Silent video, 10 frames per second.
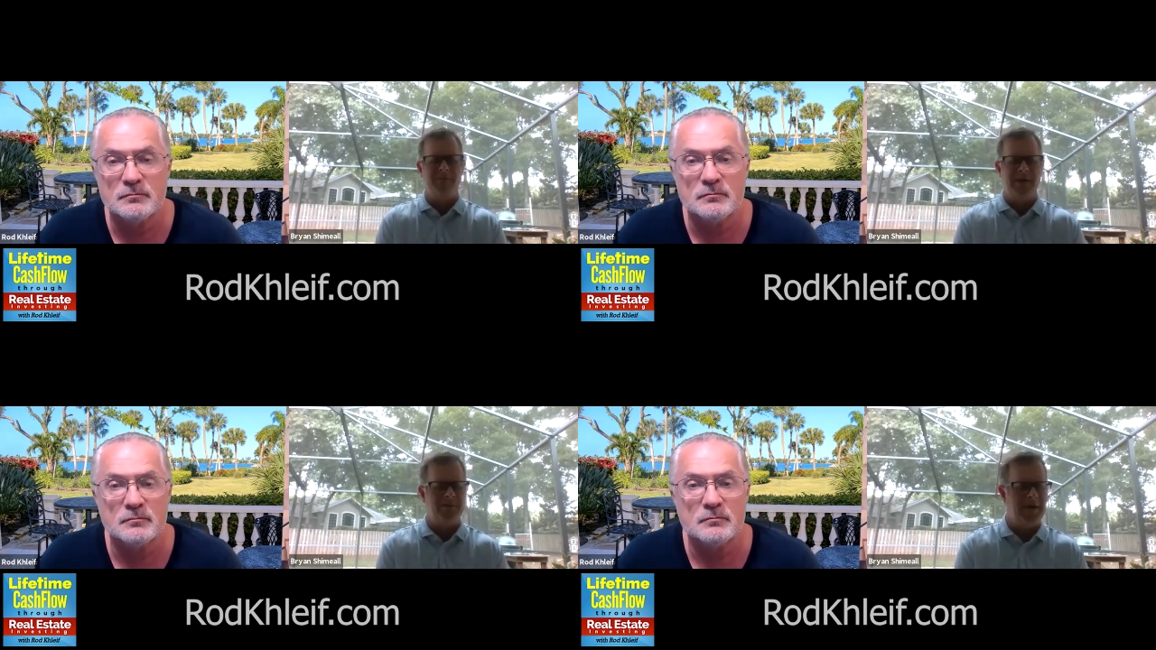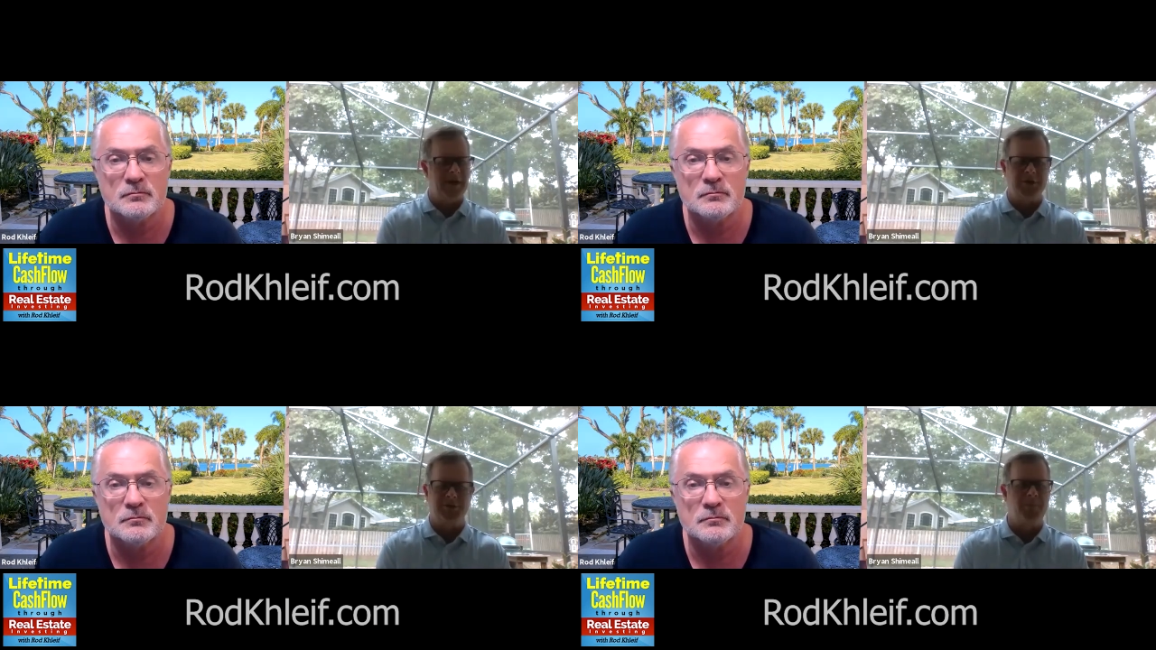Speaker 1: maybe
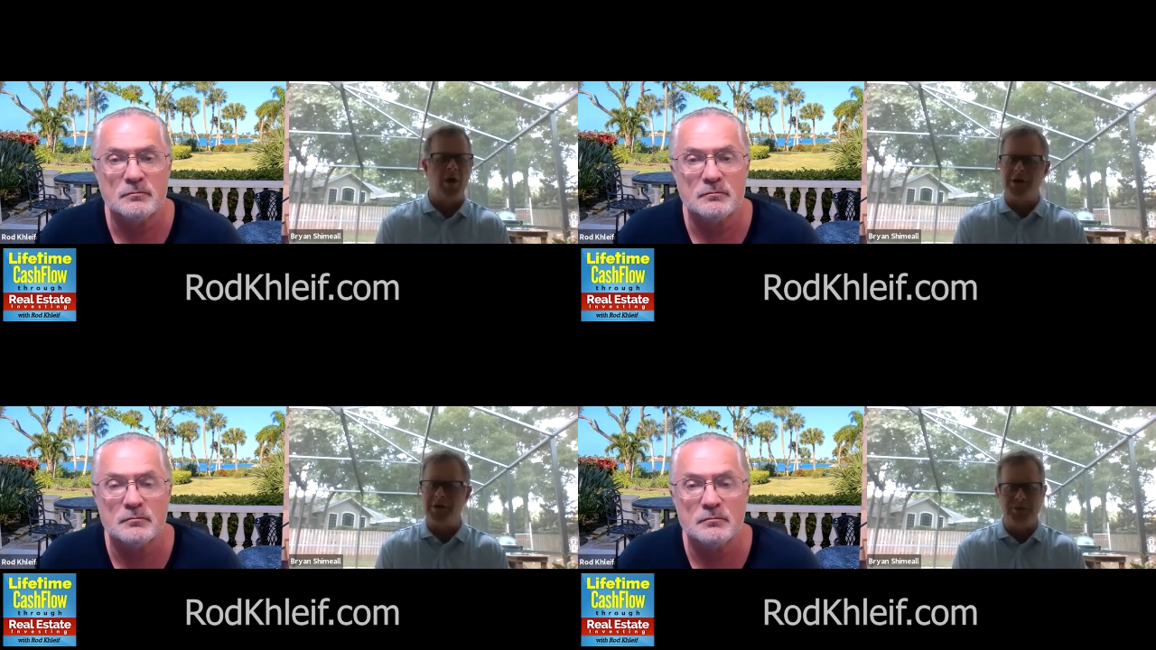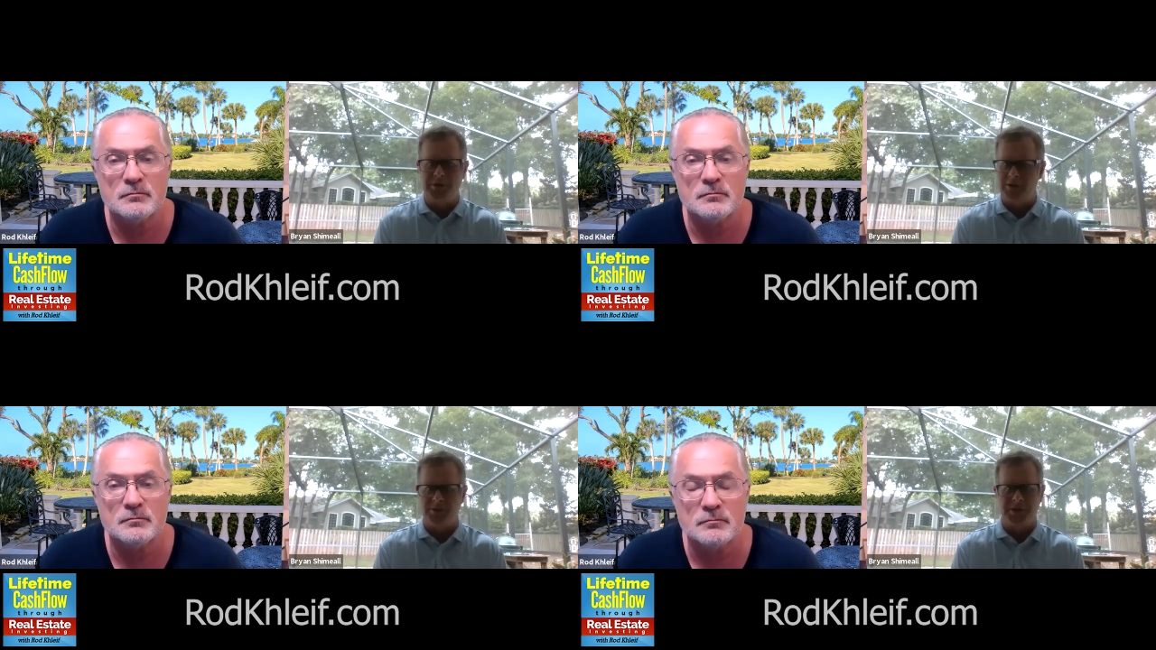they just bought it two
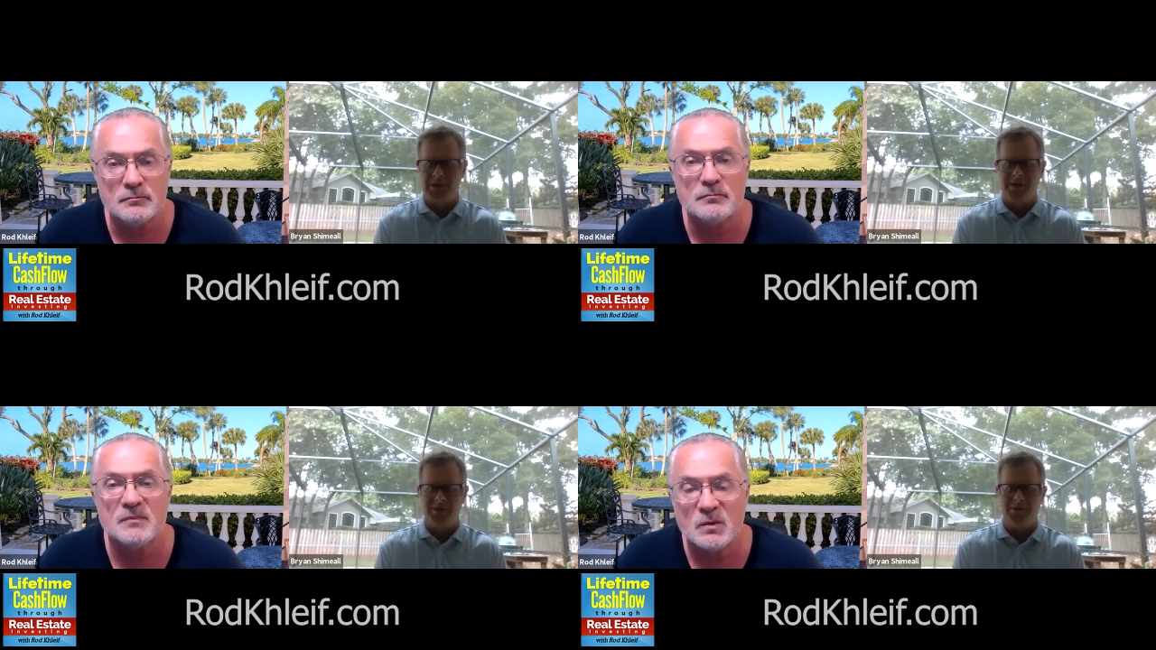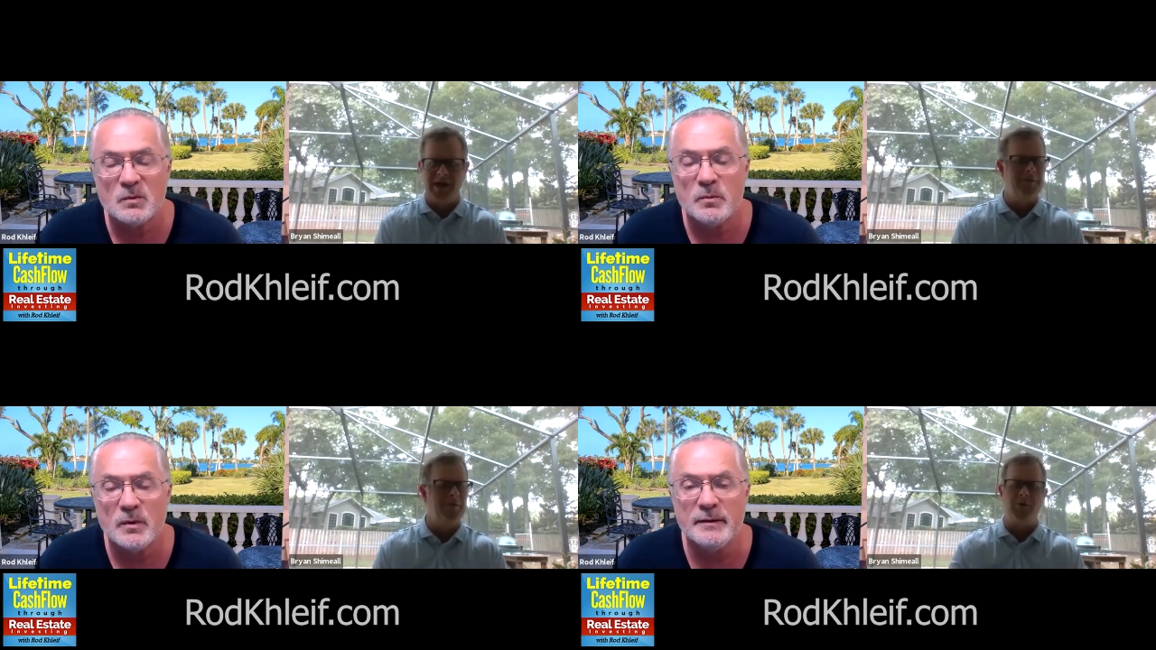years ago,
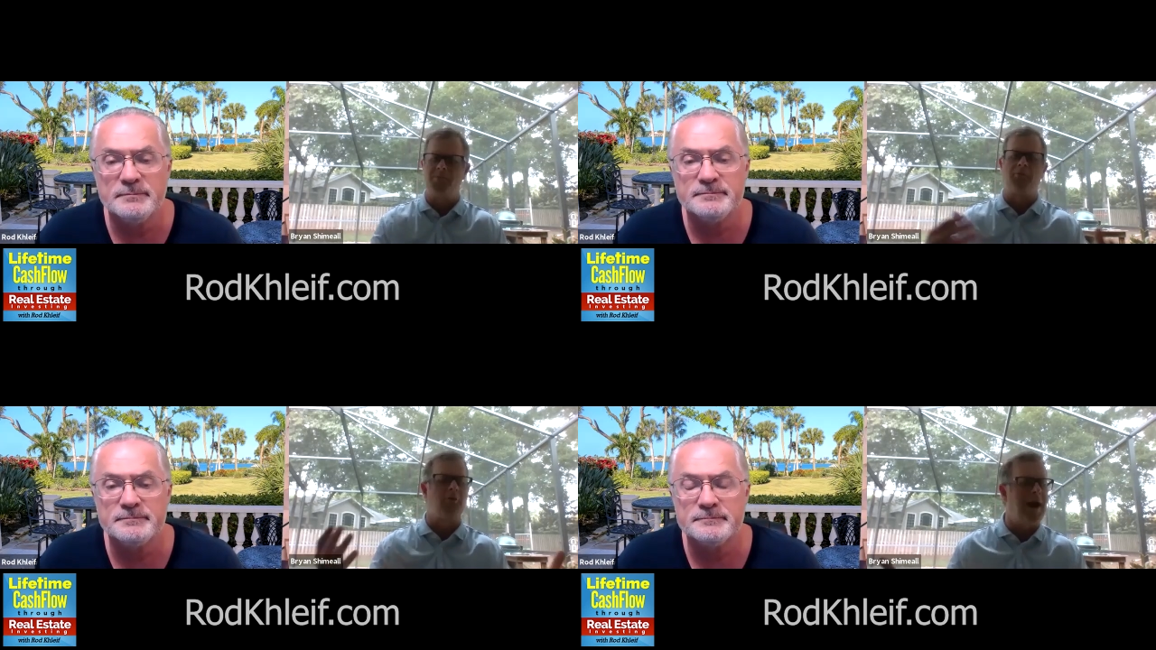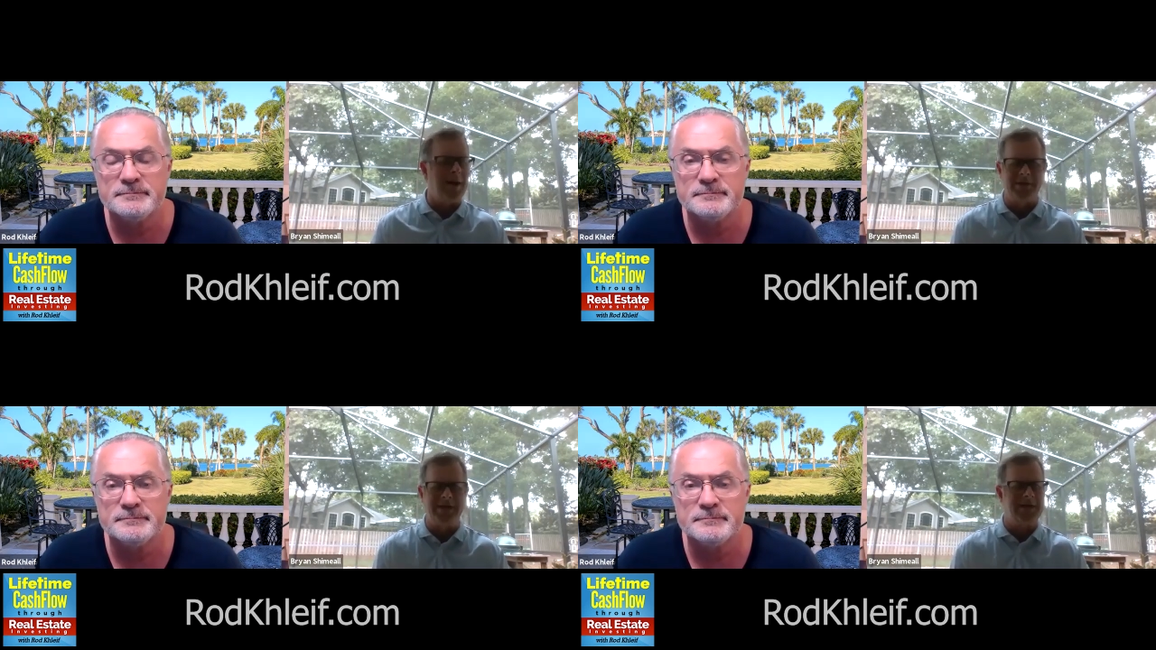and right. they probably